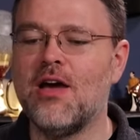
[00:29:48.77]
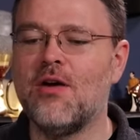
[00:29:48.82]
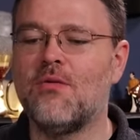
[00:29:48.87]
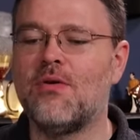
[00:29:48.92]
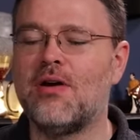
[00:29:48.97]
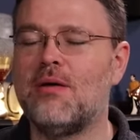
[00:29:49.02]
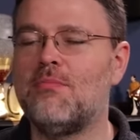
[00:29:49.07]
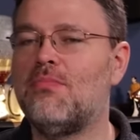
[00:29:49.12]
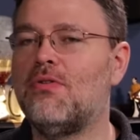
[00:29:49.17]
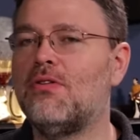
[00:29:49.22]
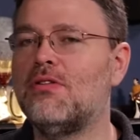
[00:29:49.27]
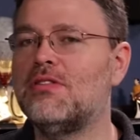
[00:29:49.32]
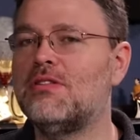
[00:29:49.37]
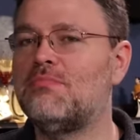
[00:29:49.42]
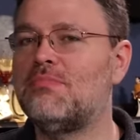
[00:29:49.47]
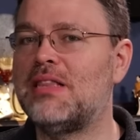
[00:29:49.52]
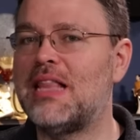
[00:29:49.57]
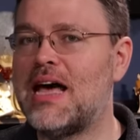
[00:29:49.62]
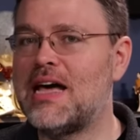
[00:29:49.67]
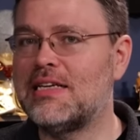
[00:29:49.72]
When I pulled the
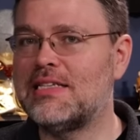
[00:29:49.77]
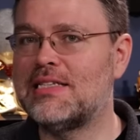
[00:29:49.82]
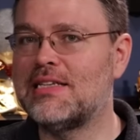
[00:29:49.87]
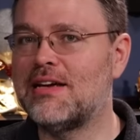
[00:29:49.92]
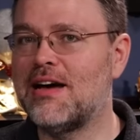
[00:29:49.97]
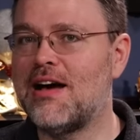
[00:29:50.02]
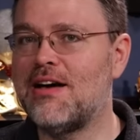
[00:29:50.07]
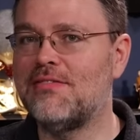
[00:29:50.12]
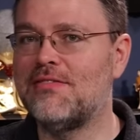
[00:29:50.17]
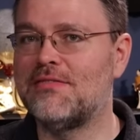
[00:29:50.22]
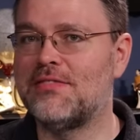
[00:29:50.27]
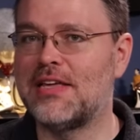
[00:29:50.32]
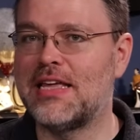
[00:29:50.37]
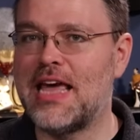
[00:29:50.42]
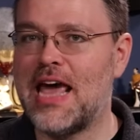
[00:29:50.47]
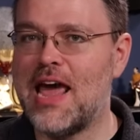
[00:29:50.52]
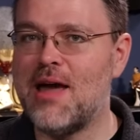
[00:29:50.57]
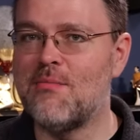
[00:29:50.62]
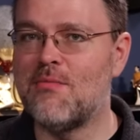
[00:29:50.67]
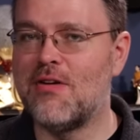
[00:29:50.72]
plastic off of the
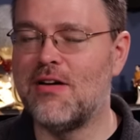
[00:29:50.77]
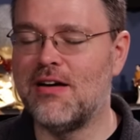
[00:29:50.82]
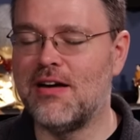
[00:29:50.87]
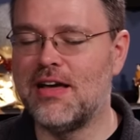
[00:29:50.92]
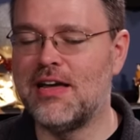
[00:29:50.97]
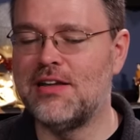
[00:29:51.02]
camera,